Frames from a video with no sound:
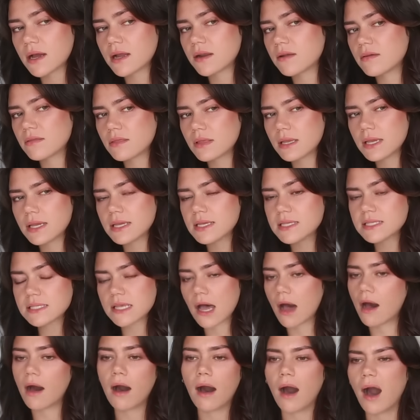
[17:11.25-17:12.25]
I don't think it's
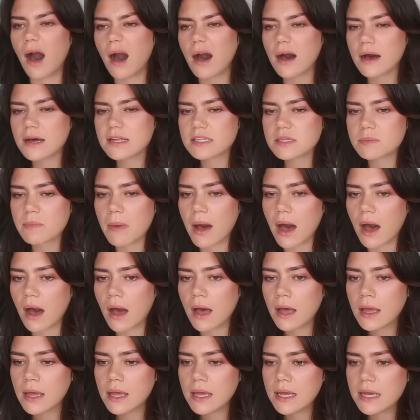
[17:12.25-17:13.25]
hard,
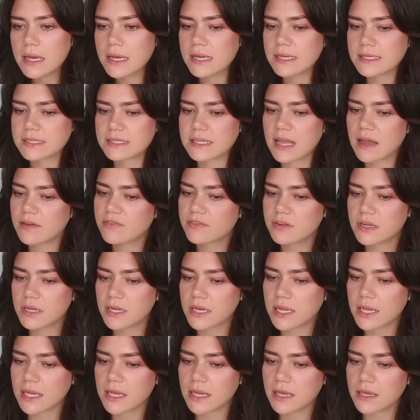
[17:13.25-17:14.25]
but it's
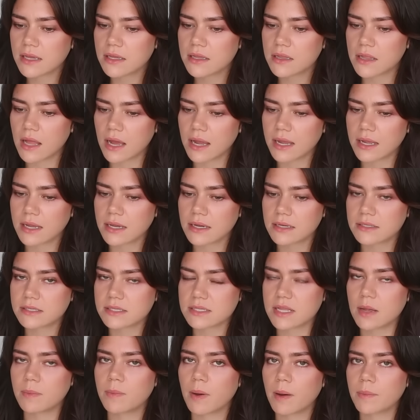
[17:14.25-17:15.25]
definitely like a
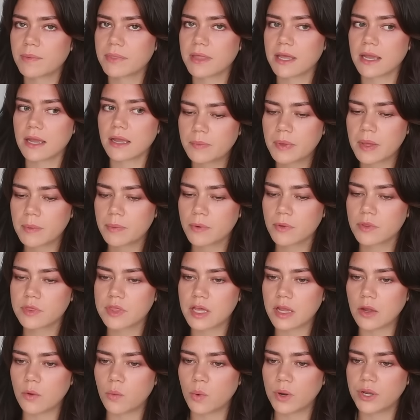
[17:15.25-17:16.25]
slip up thing. People
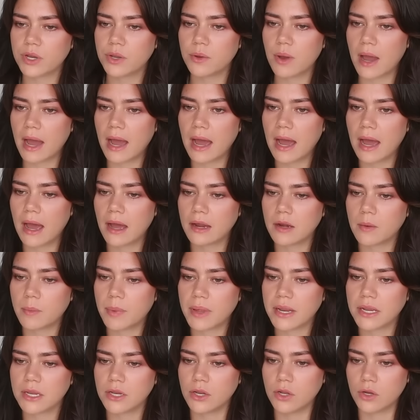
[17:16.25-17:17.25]
think when you air an
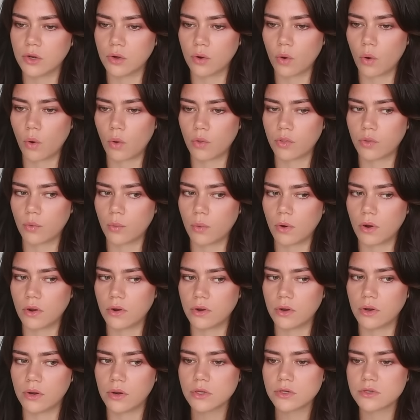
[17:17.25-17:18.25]
opinion, you're the
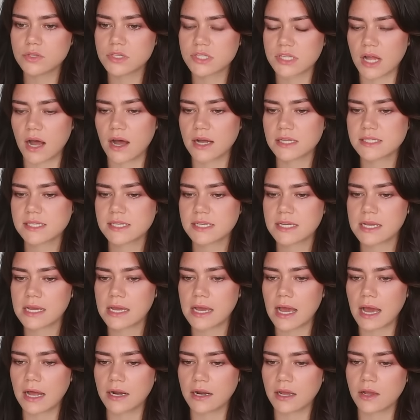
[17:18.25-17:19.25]
one who started
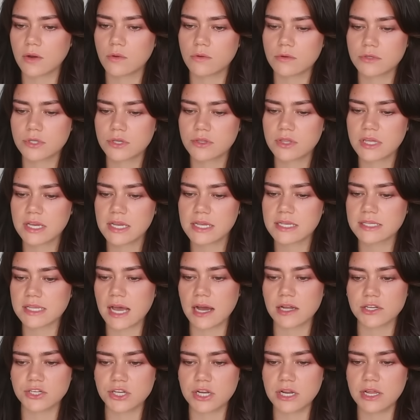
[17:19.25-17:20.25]
it. And I also think it's
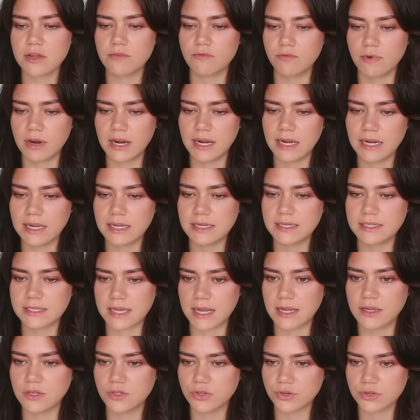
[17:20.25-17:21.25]
actually really
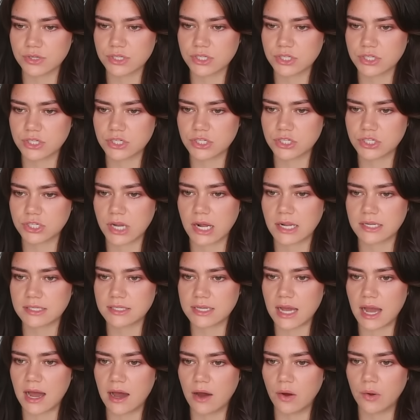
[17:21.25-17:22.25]
dangerous to shut
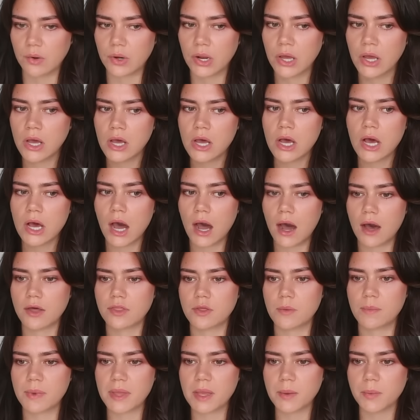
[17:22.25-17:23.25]
down
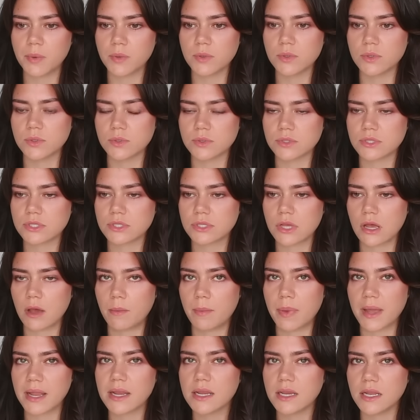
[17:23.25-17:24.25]
other people's
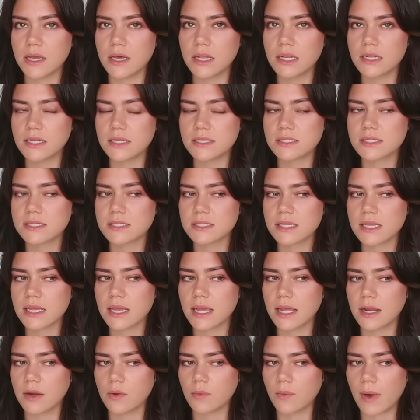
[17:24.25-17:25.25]
opinions.
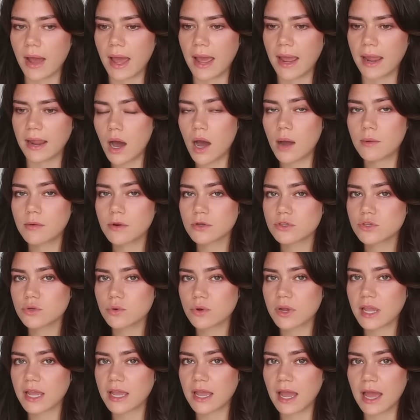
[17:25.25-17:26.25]
In a way, I'm not
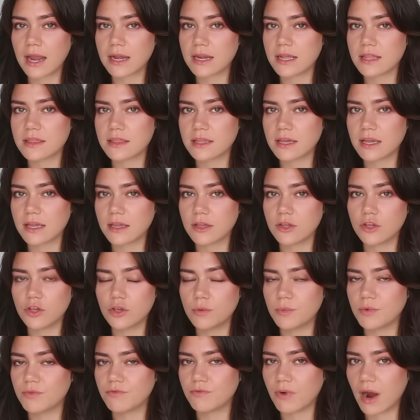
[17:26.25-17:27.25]
talking anything
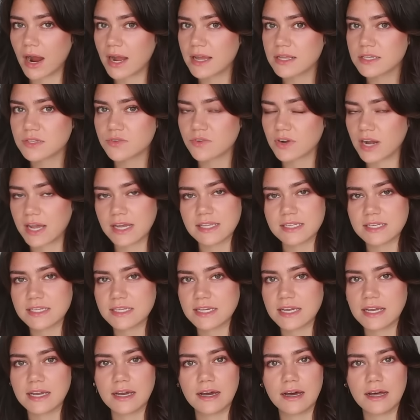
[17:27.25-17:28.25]
human rights related
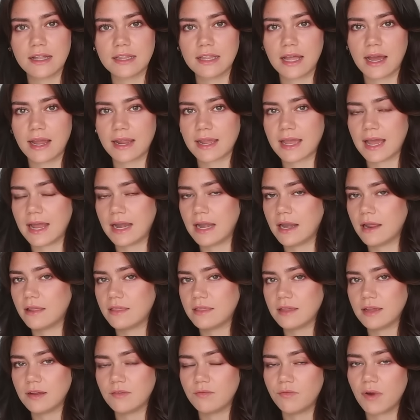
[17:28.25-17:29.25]
here, like
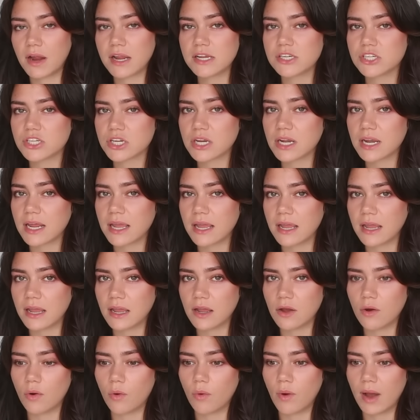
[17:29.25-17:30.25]
anything
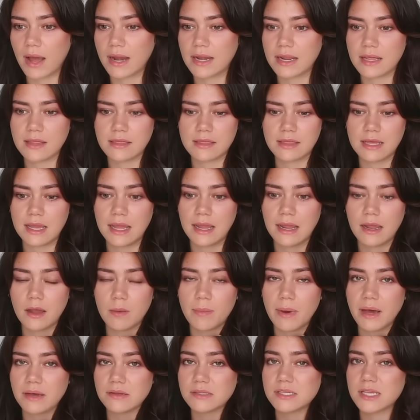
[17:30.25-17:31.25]
racially or anything
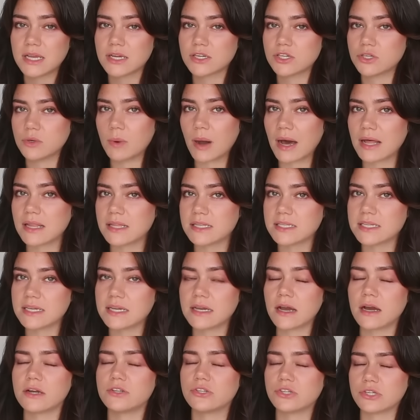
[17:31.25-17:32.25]
about
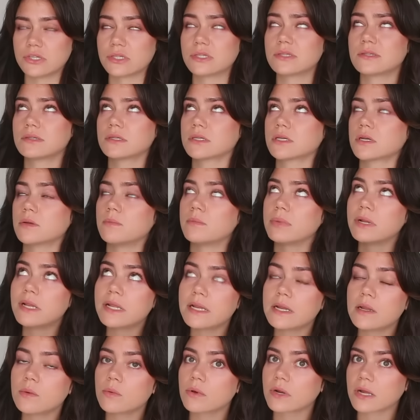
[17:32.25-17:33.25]
sexuality. I just
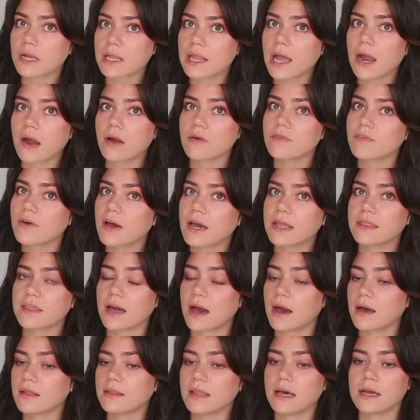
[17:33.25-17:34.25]
completely want to clarify that.